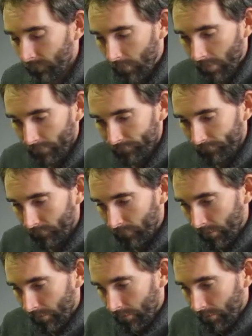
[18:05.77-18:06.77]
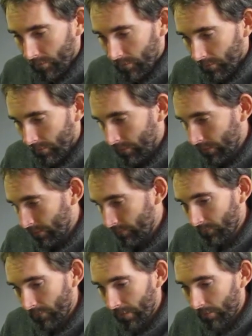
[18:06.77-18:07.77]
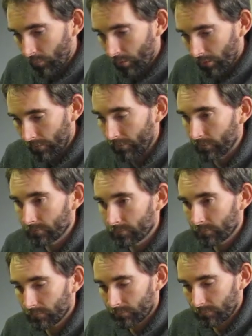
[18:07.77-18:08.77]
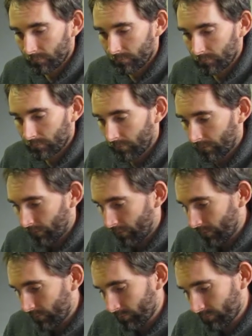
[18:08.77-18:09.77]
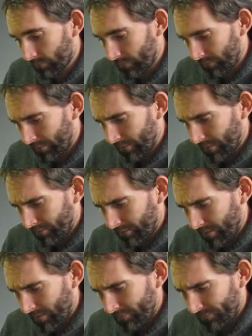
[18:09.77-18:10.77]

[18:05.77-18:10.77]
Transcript: Yeah. Then what I'll do, because I'm a really nice guy,